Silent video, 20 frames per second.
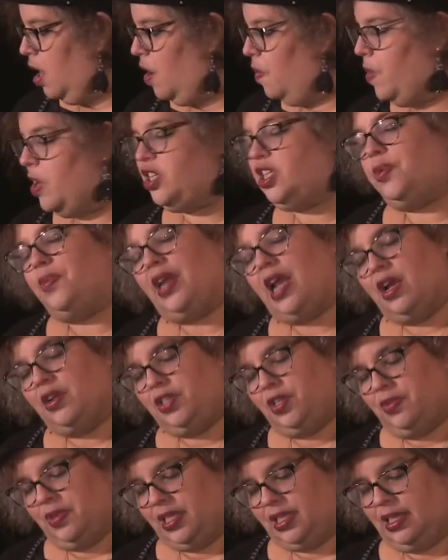When she went out
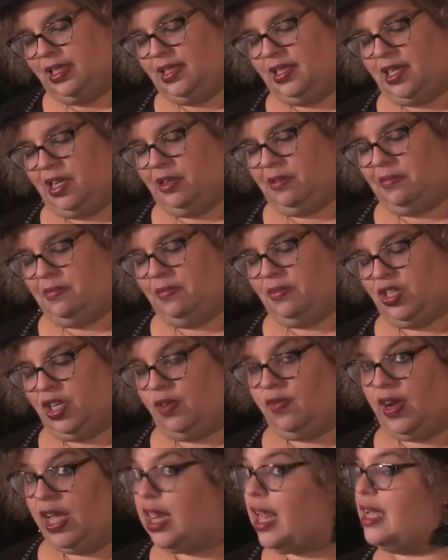to assist him, she
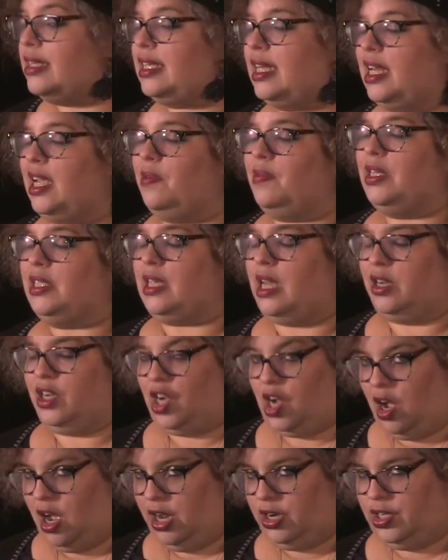realized that he was
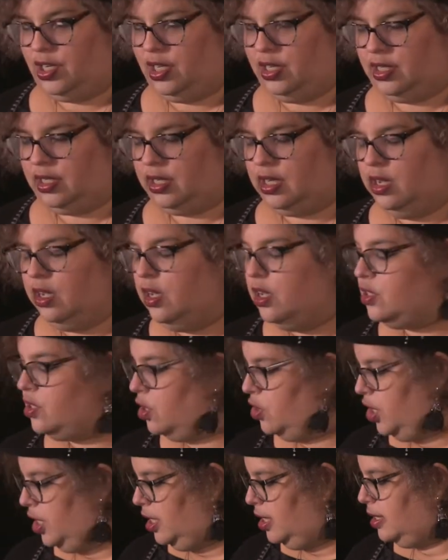unconscious. So
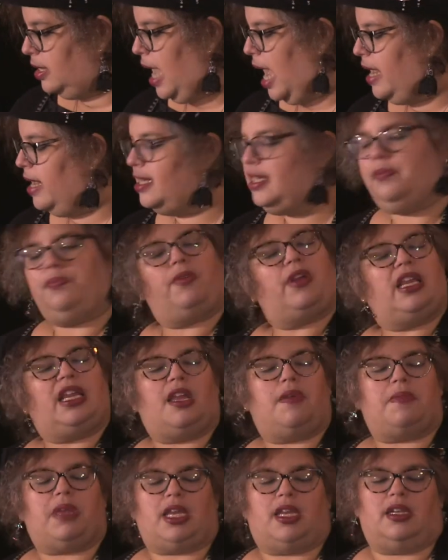she decided to bring
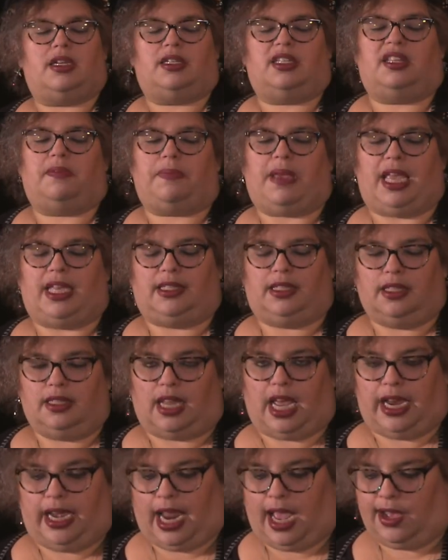him into the base of the
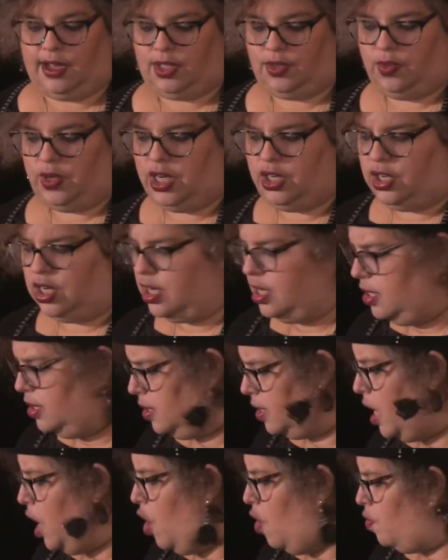lighthouse, which
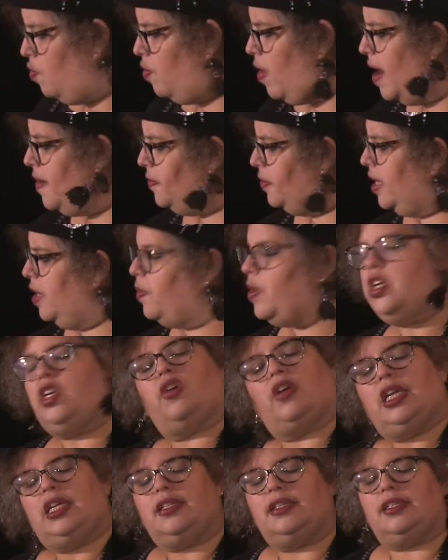is roughly when
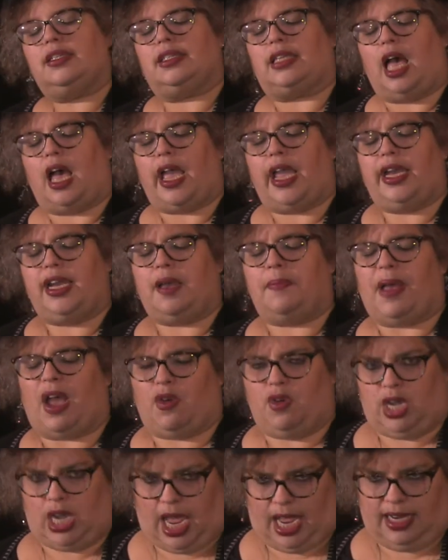you're inside
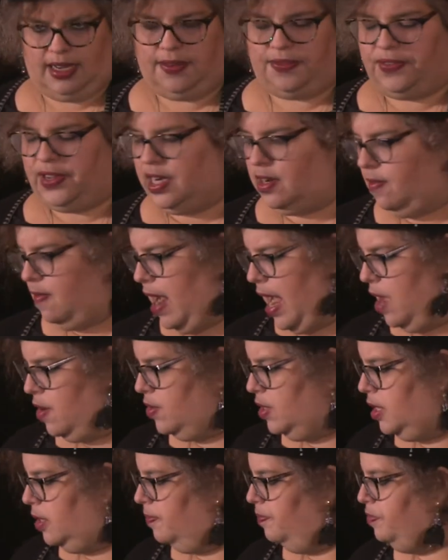about nine feet
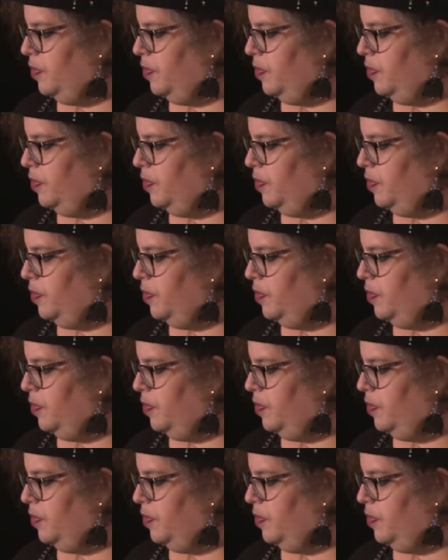around.